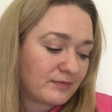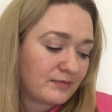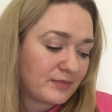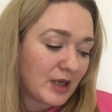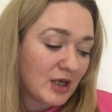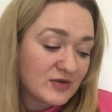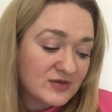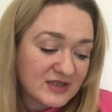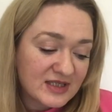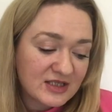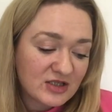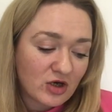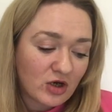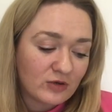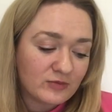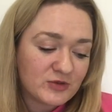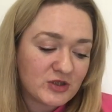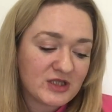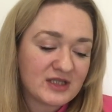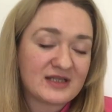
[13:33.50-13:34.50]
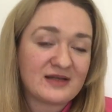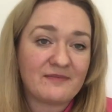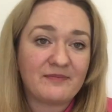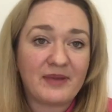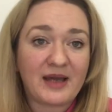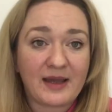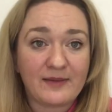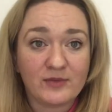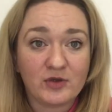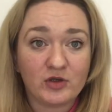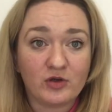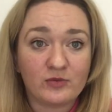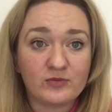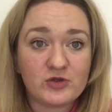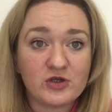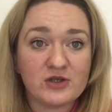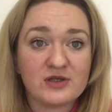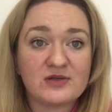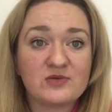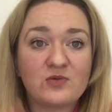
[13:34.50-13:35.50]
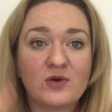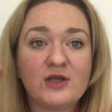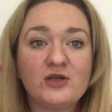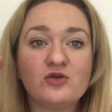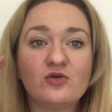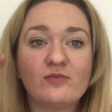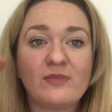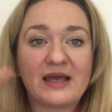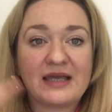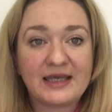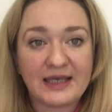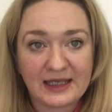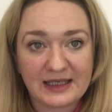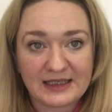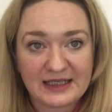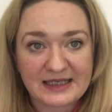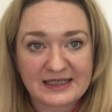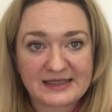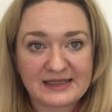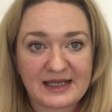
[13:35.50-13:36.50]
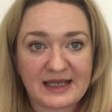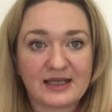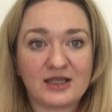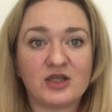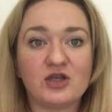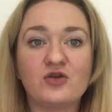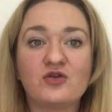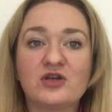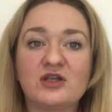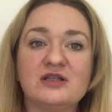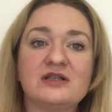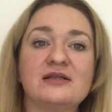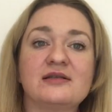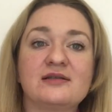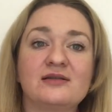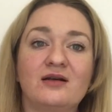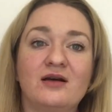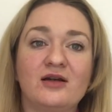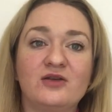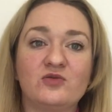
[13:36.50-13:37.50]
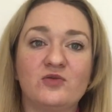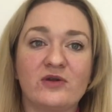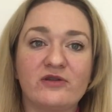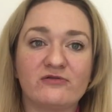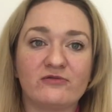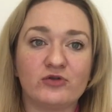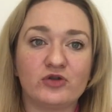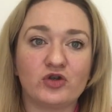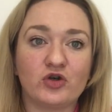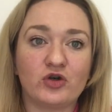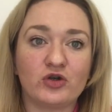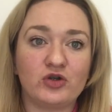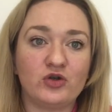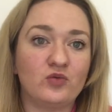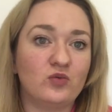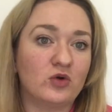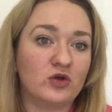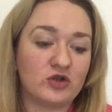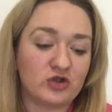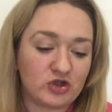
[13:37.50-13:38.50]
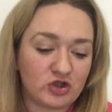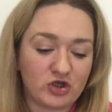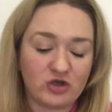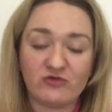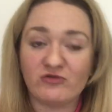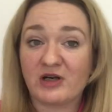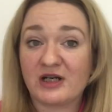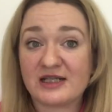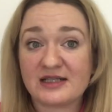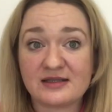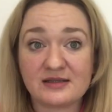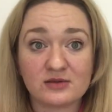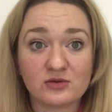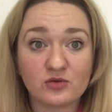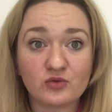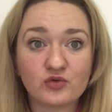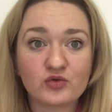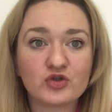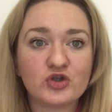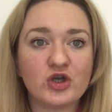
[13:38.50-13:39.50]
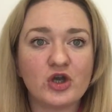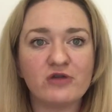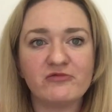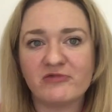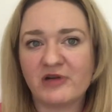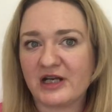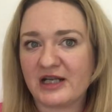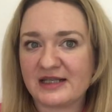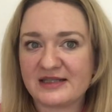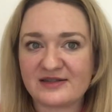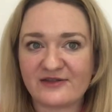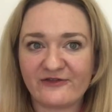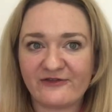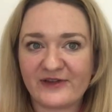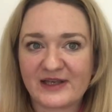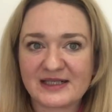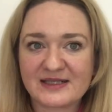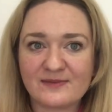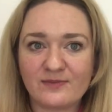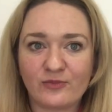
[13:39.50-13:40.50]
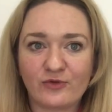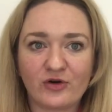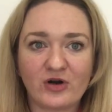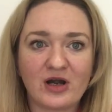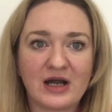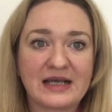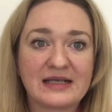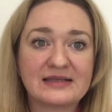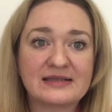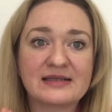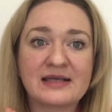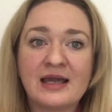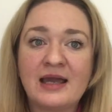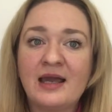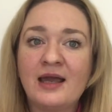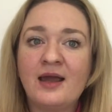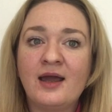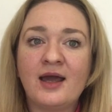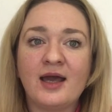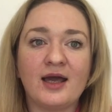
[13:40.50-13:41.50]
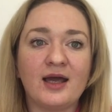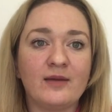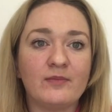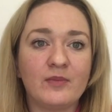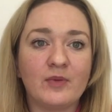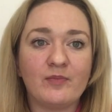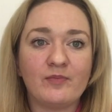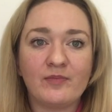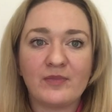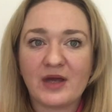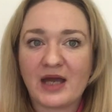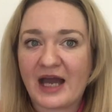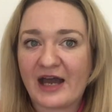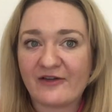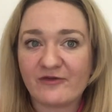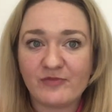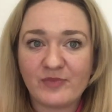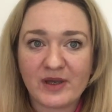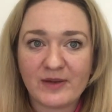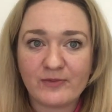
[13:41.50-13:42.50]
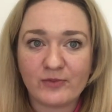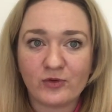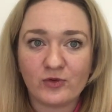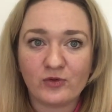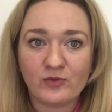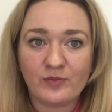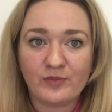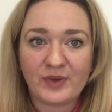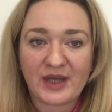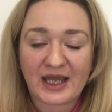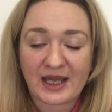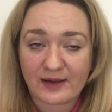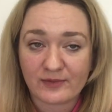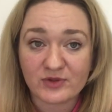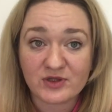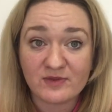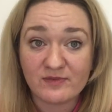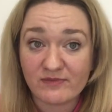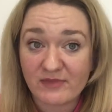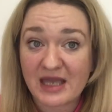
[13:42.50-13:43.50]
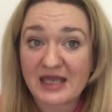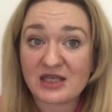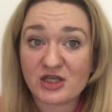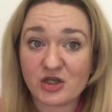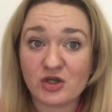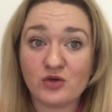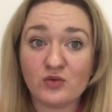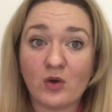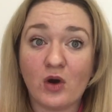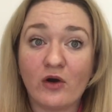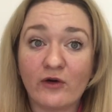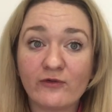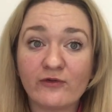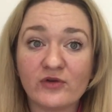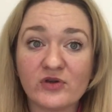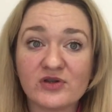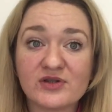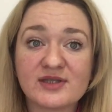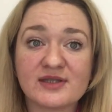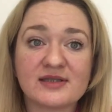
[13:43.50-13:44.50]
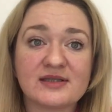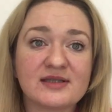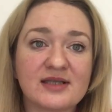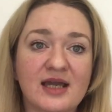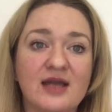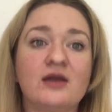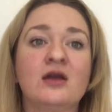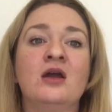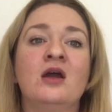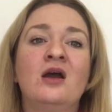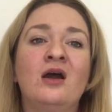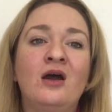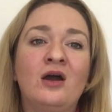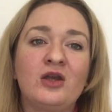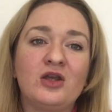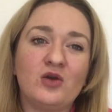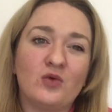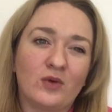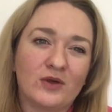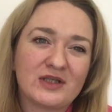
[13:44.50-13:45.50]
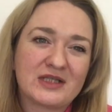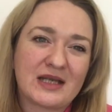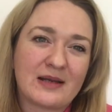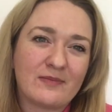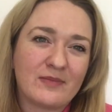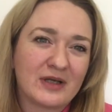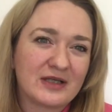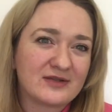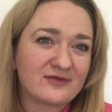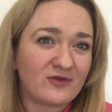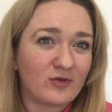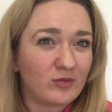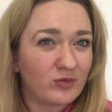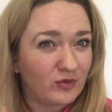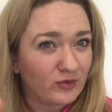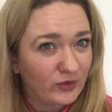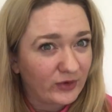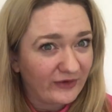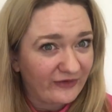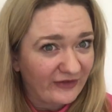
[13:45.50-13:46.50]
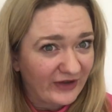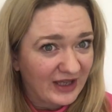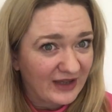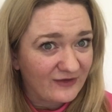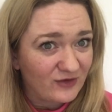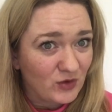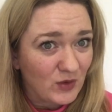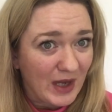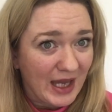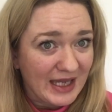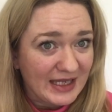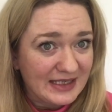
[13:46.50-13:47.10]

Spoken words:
Postage options and payment options. When you're making a listing, you can decide whether or not you want to run it as an auction, run it as a fixed price, and have people being able to make you offers and say, you want £10 for a book, what if I give you